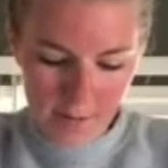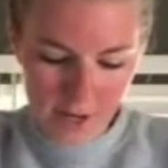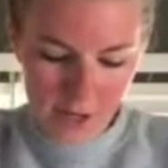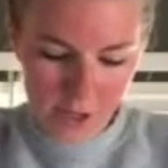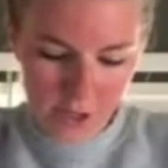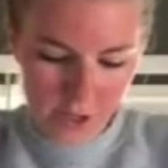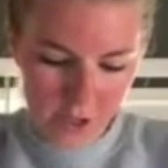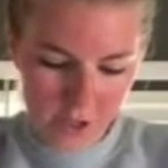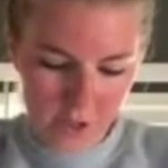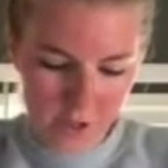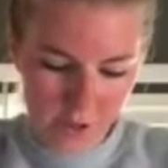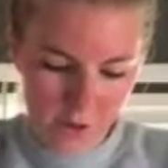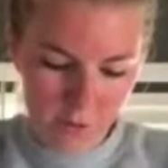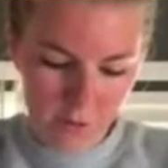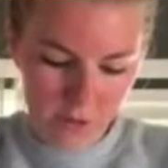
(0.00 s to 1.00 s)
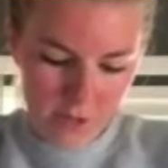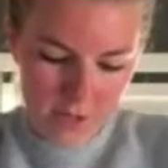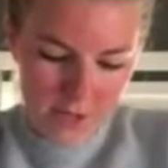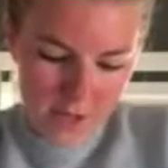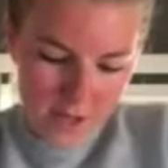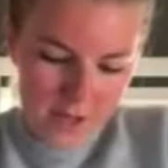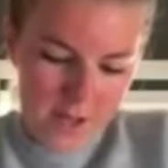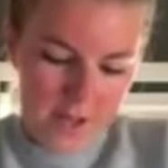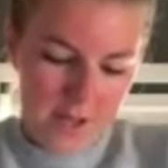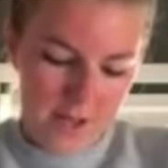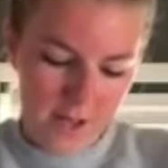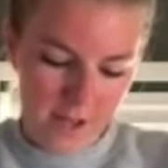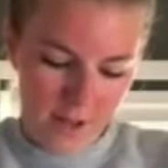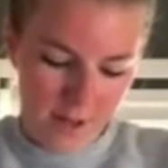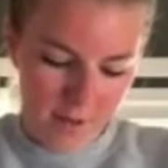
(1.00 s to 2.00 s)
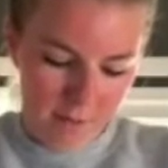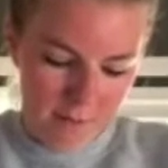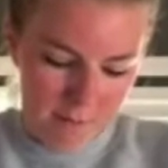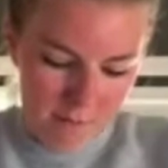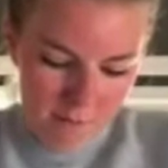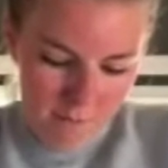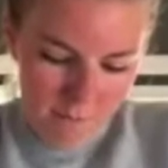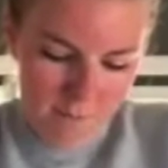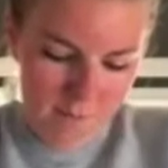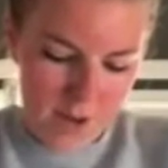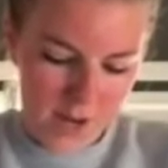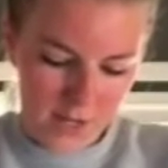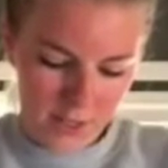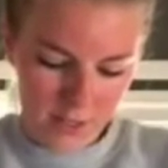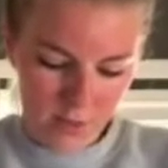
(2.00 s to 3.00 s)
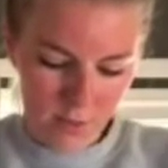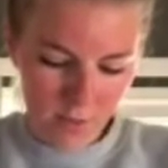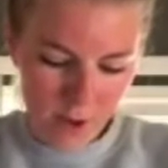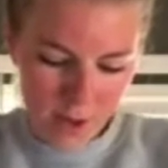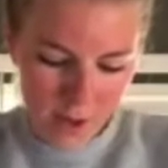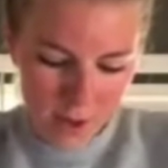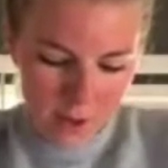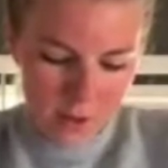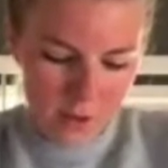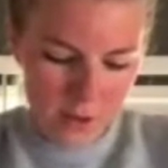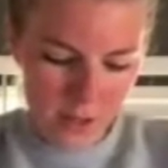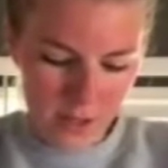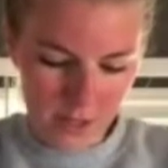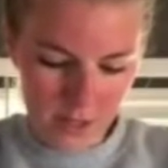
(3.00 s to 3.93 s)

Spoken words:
make sure your dough's mixed well.